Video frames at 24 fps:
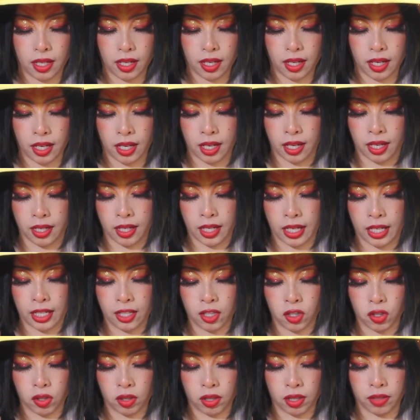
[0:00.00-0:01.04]
and
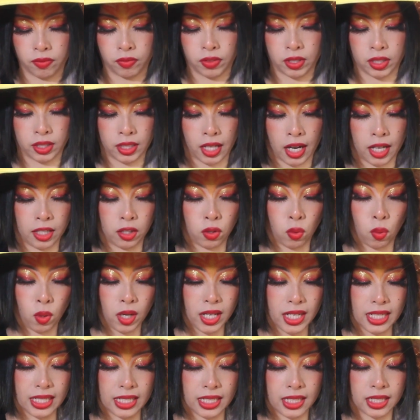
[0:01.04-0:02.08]
Angel of the Sky
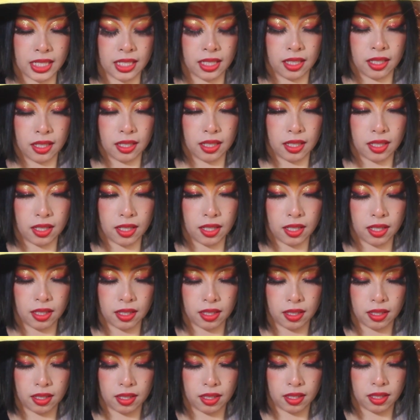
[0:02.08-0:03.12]
twice.
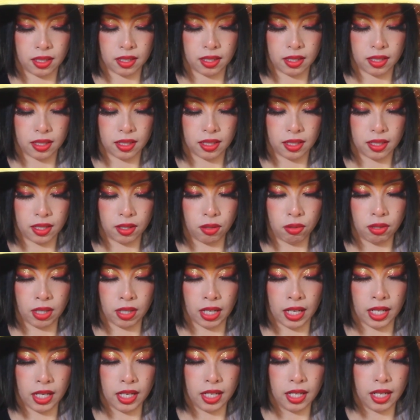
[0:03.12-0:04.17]

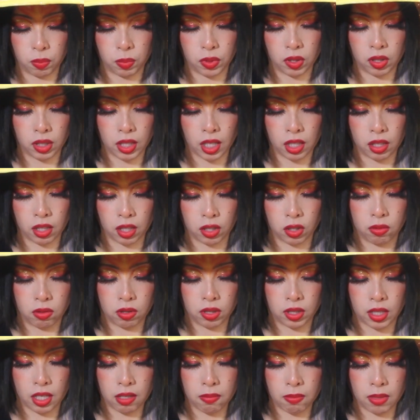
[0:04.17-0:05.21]
Okay, you're getting the
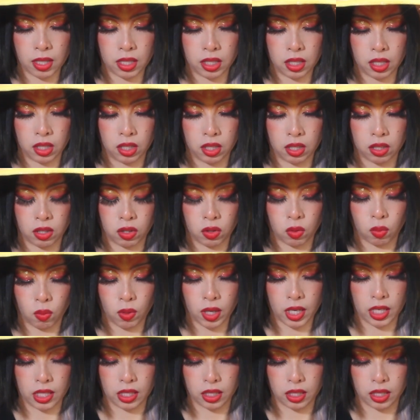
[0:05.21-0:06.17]
same messages twice.